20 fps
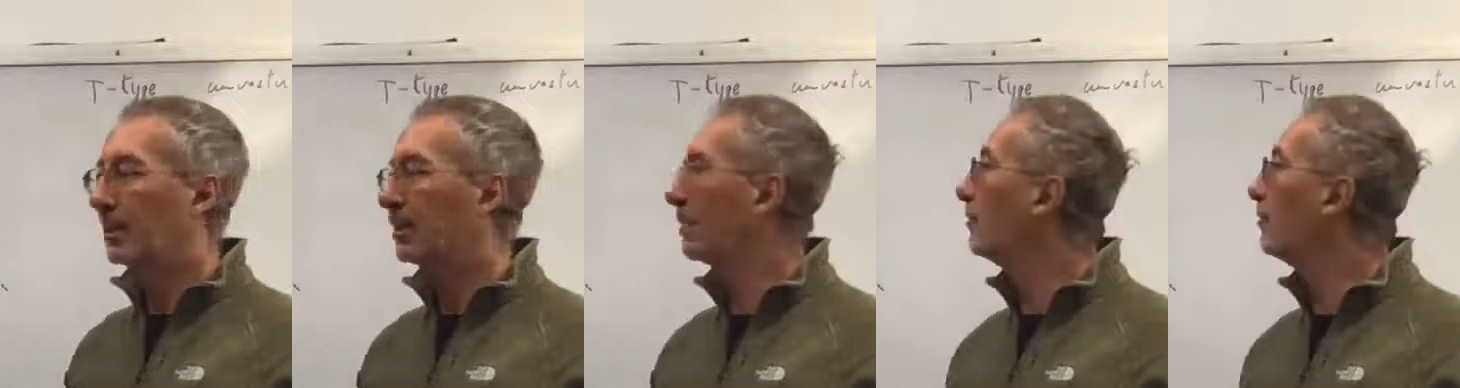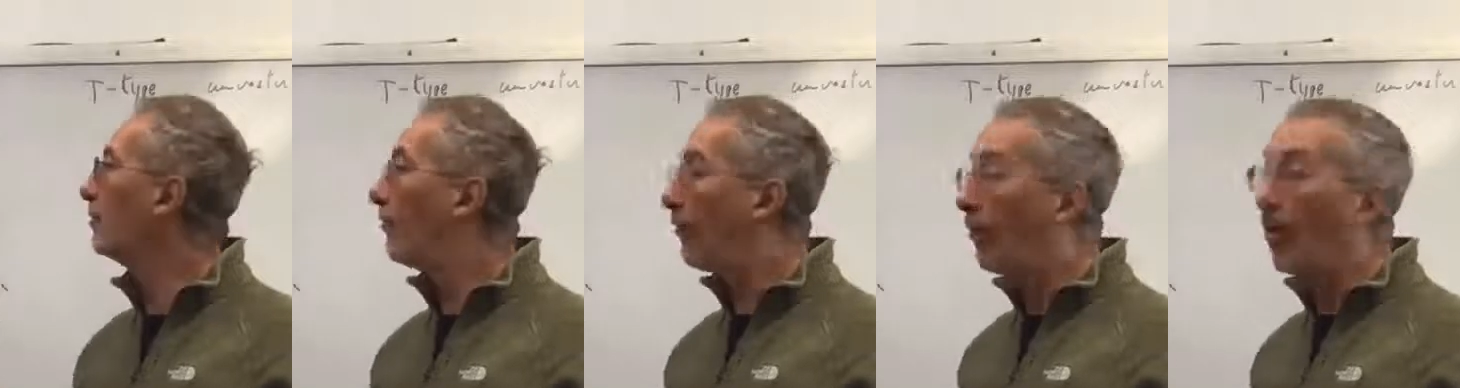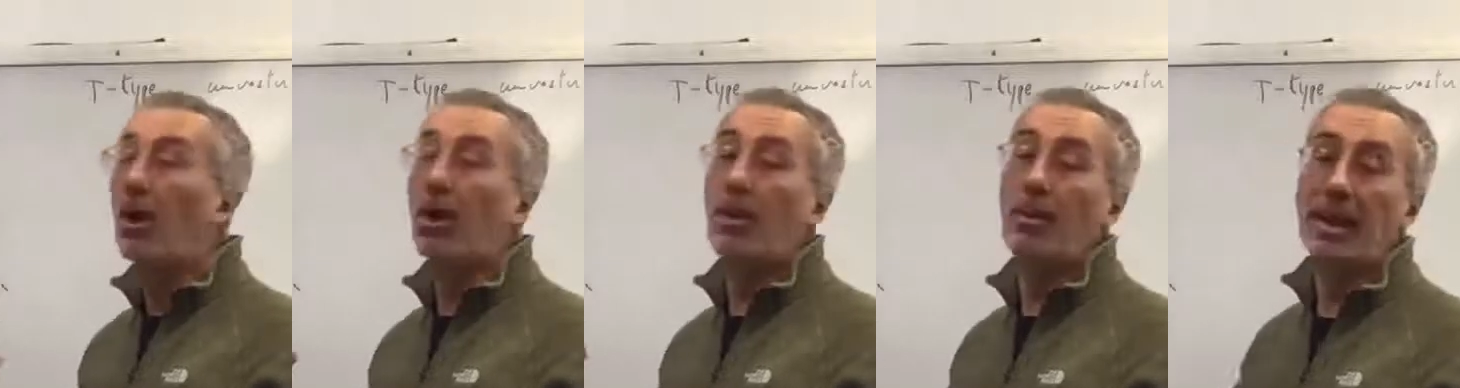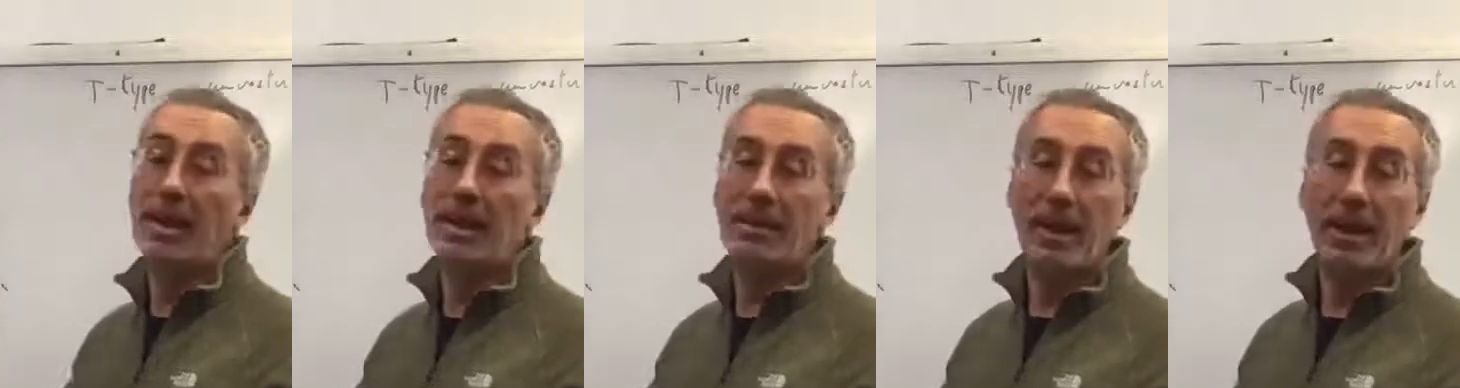
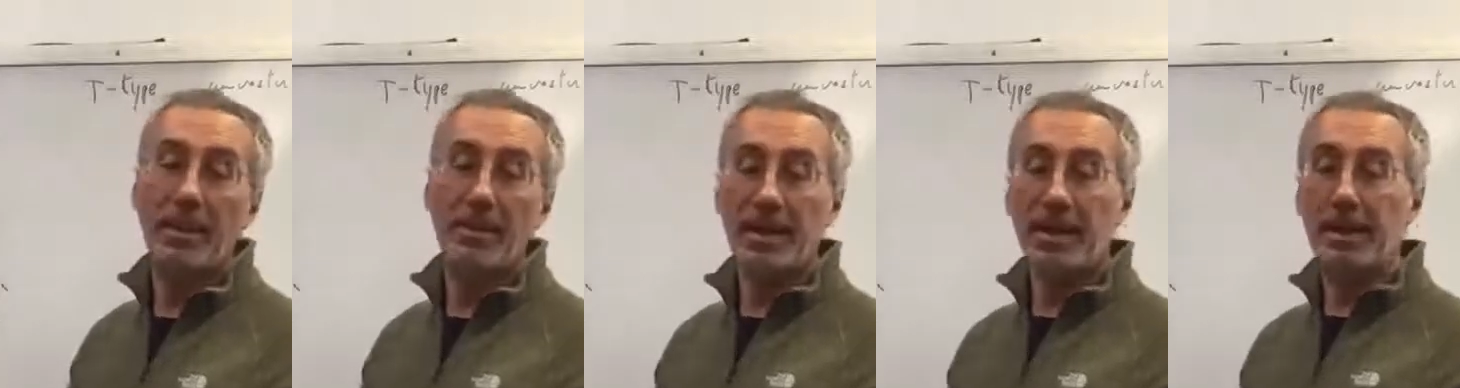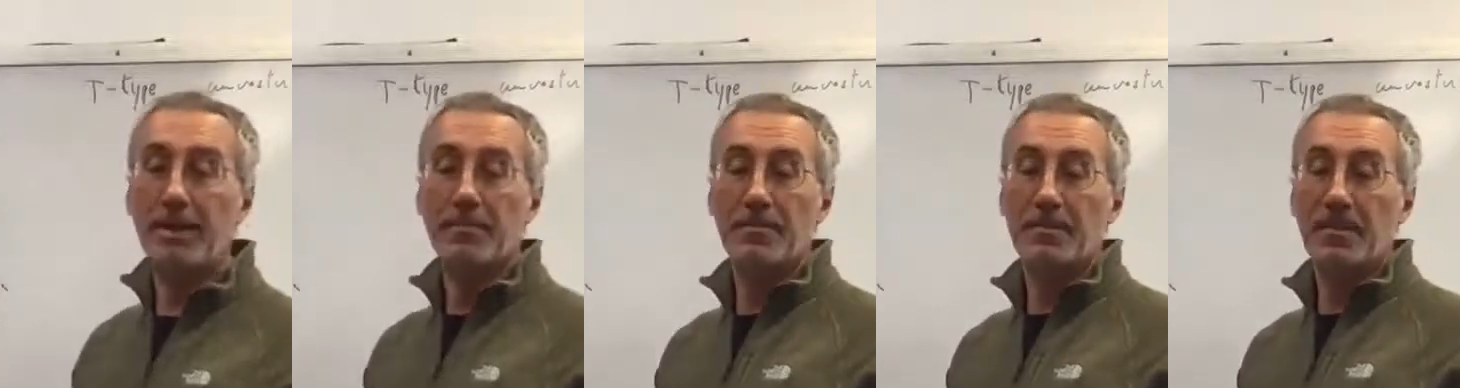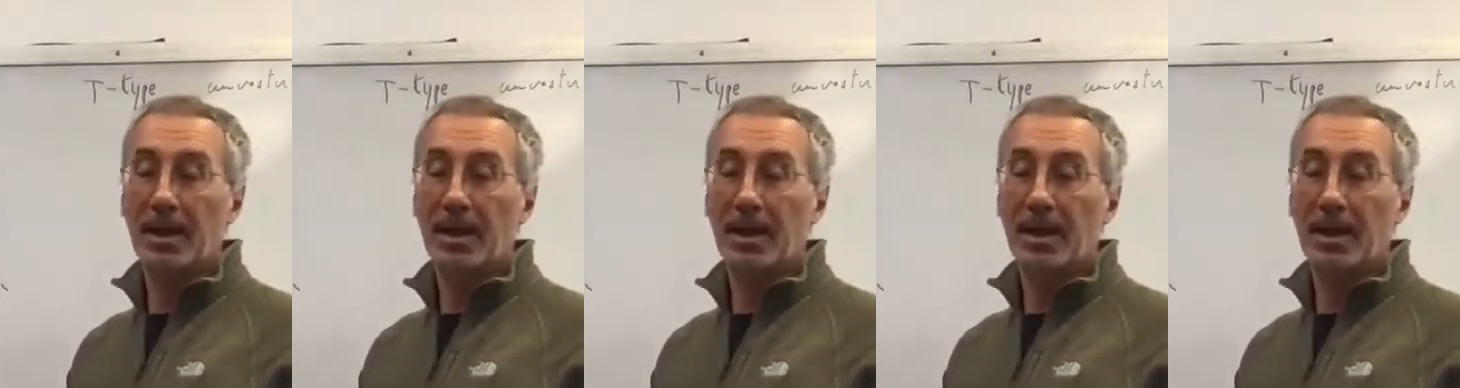informally maybe